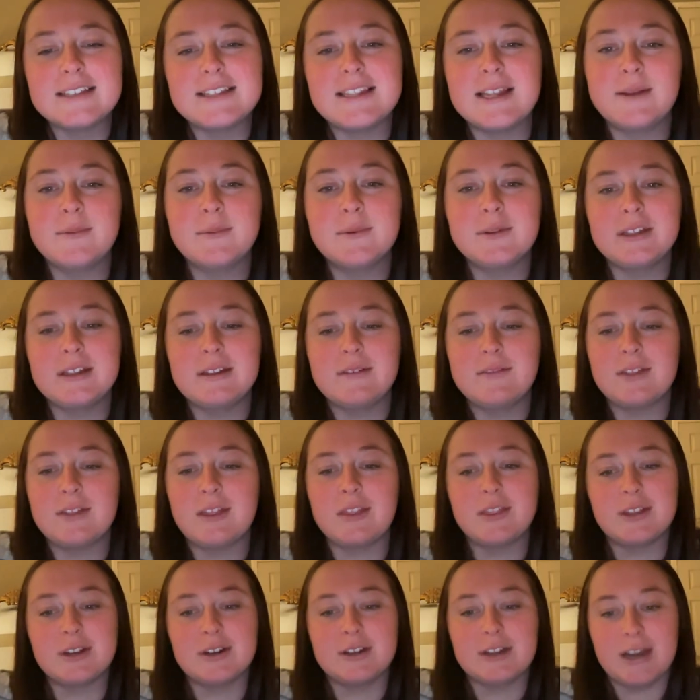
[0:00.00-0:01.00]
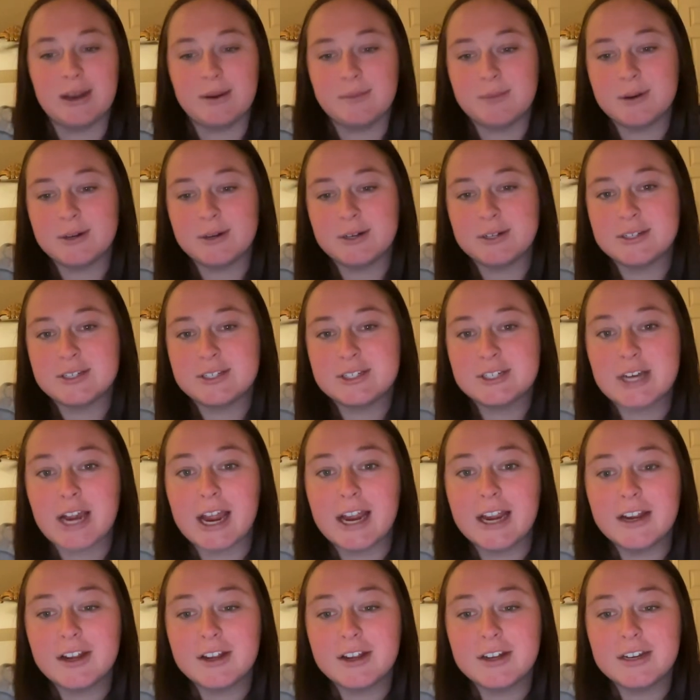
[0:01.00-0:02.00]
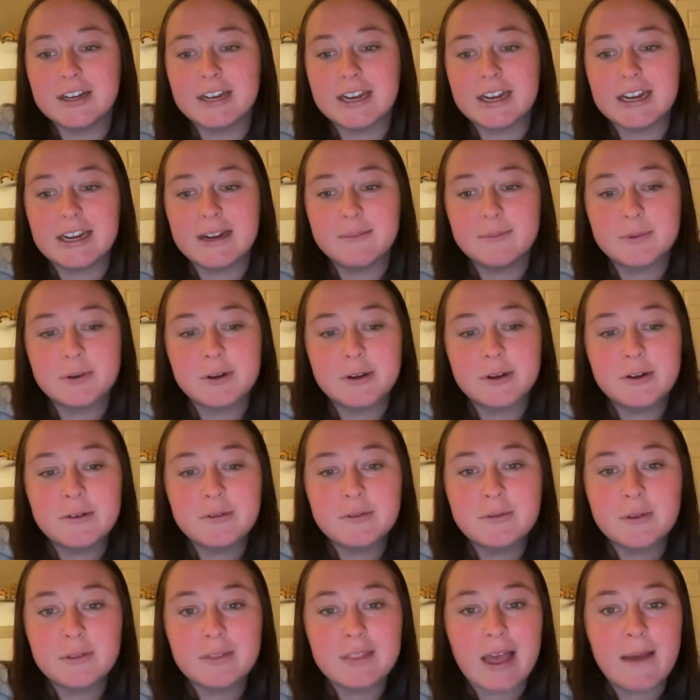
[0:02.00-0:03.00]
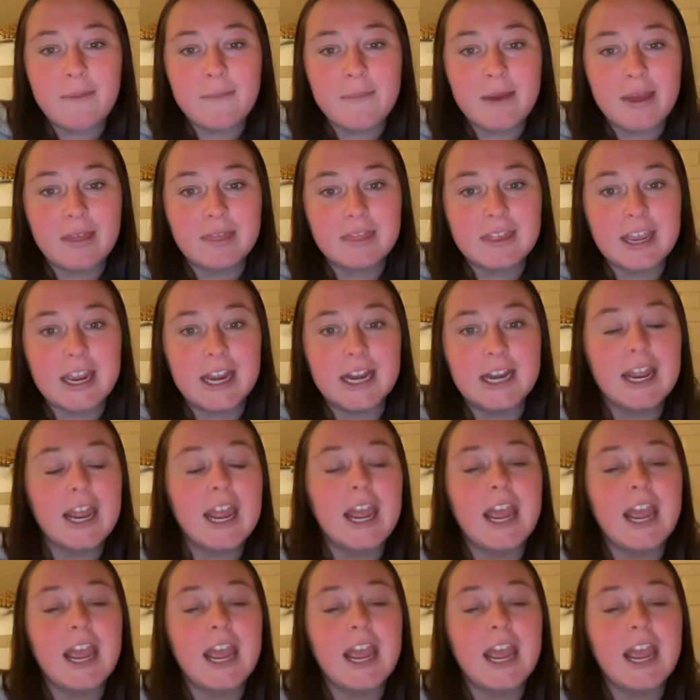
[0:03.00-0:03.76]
they believe that their neighbor's child improved with that method,